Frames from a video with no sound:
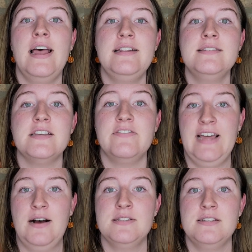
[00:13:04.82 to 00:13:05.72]
tens of
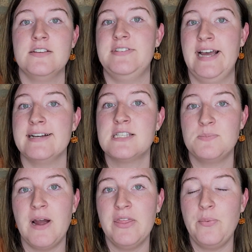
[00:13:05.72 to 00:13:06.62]
thousands of
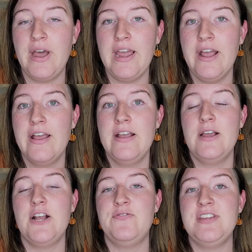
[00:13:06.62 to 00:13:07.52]
texts, by the way,
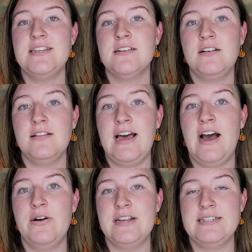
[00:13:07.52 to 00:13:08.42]
if these are
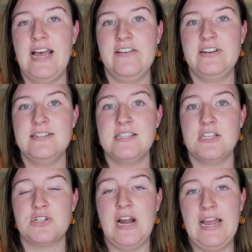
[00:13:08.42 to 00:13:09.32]
allowed into evidence in
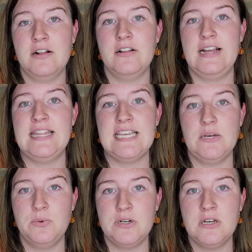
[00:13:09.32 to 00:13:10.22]
the trial, I think
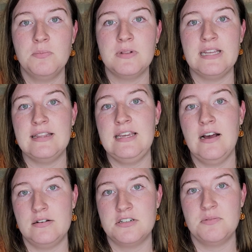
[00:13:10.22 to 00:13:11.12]
it would
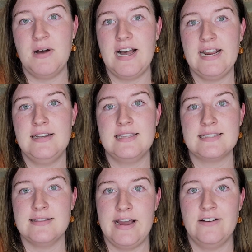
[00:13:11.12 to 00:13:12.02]
completely undermine
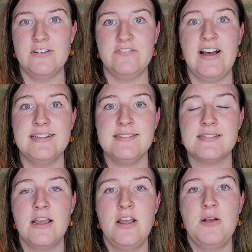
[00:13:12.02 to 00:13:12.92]
this line of
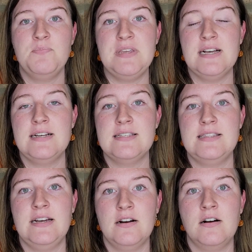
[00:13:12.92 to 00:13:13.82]
defense
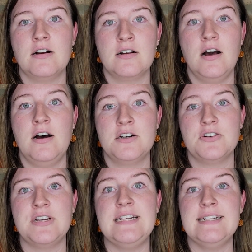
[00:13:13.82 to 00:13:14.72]
because there are
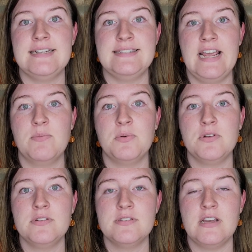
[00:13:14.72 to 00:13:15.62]
concrete
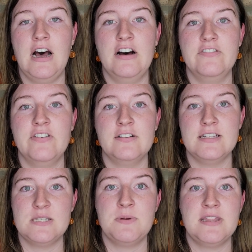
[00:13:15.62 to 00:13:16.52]
examples of
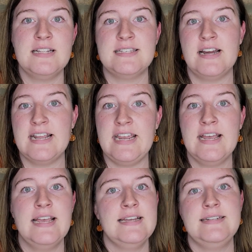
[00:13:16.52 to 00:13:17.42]
Elizabeth and
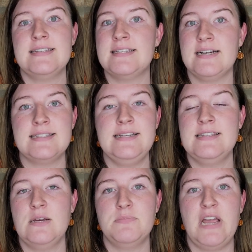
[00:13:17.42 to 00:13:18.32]
Sunny
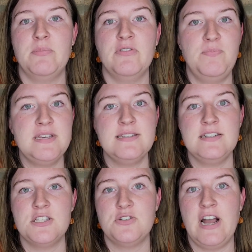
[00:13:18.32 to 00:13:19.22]
discussing some type of
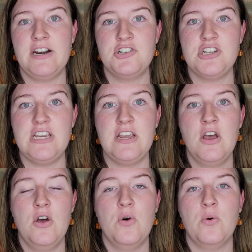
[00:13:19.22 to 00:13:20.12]
business strategy
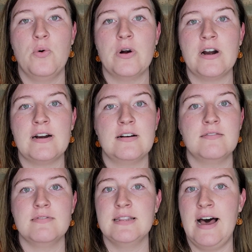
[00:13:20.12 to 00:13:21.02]

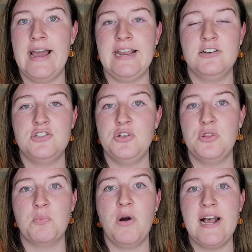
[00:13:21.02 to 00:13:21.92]
or lying to
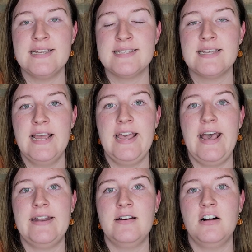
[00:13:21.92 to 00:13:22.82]
the press.
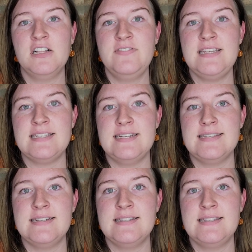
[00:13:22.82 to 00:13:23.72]
And in all of these
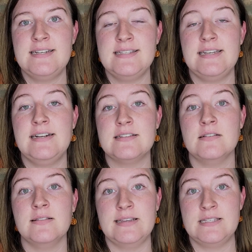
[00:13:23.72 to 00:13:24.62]
instances, it is
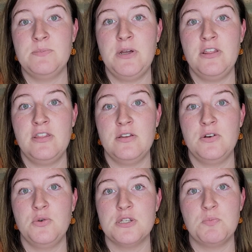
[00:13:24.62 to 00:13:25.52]
Elizabeth
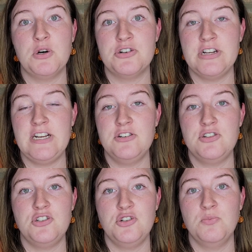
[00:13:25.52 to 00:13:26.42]
who is pushing
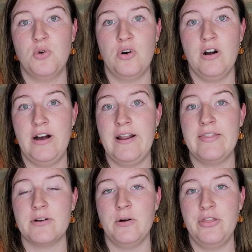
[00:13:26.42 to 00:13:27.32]
to do more
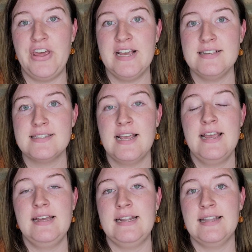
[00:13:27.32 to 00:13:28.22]
unethical things.
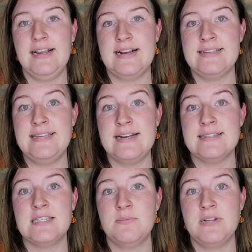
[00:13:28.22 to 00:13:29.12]
And like I
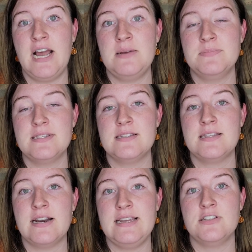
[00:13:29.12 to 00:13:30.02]
said, sometimes
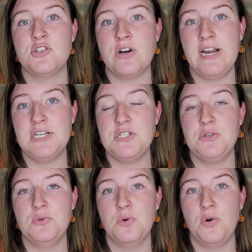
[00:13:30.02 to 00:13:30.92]
Sunny is trying
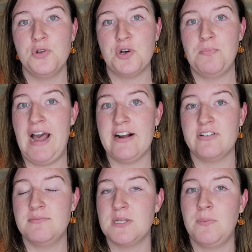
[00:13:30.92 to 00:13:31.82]
to hold her
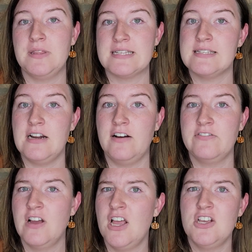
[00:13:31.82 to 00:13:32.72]
back from some of this
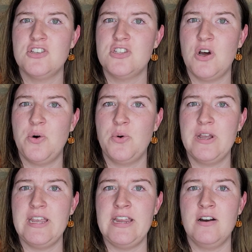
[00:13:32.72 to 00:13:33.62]
stuff.
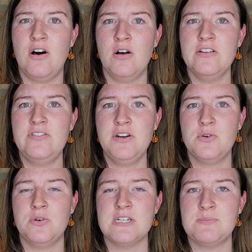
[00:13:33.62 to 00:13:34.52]
So in all of their
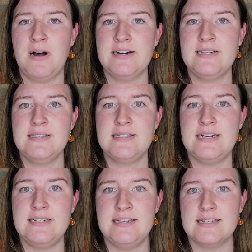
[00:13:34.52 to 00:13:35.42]
correspondence,
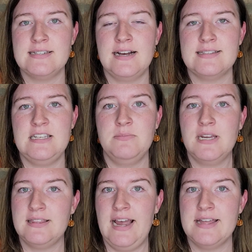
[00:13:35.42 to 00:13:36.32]
it does not seem
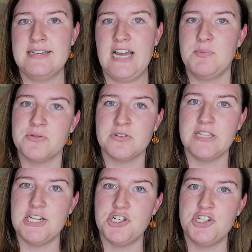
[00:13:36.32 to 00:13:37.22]
like they had the type of
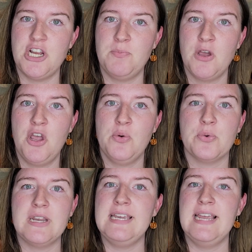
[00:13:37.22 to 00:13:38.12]
relationship
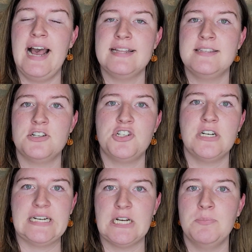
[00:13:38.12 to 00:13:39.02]
where he had such
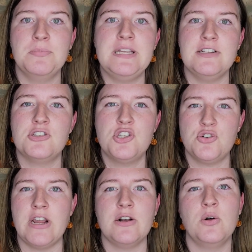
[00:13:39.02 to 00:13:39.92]
a complete
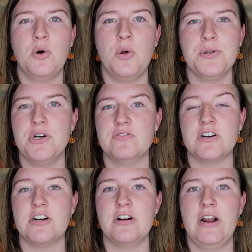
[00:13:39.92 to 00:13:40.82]
stranglehold
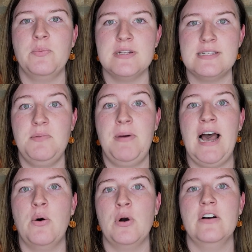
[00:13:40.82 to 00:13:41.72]
over her and was in
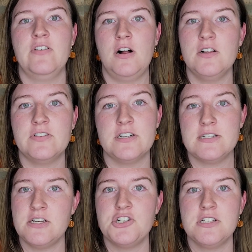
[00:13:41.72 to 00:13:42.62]
power of all of her
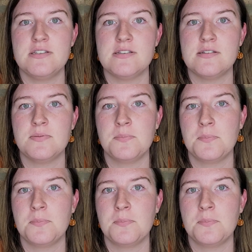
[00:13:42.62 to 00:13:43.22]
decisions.